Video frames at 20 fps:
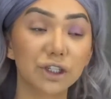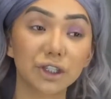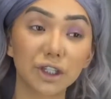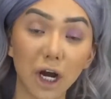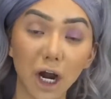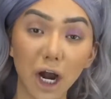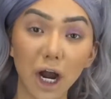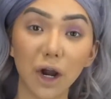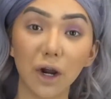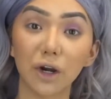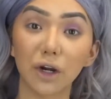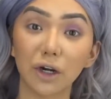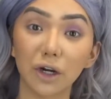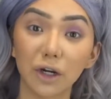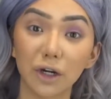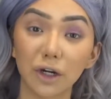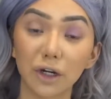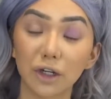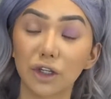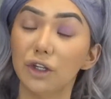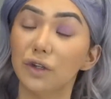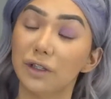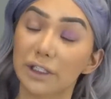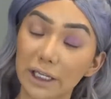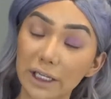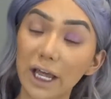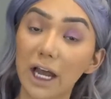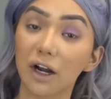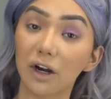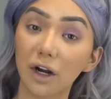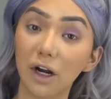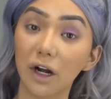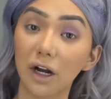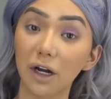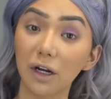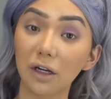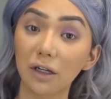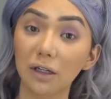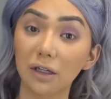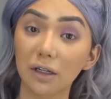Starr. You did that,
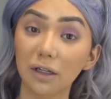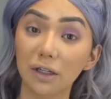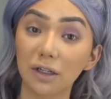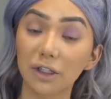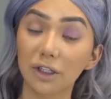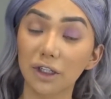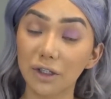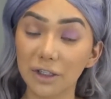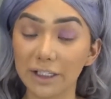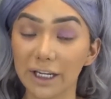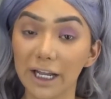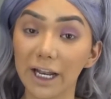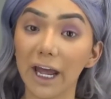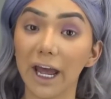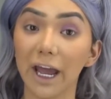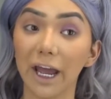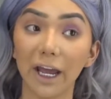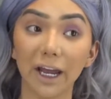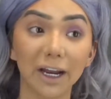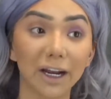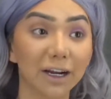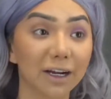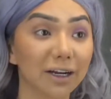girl. You did it.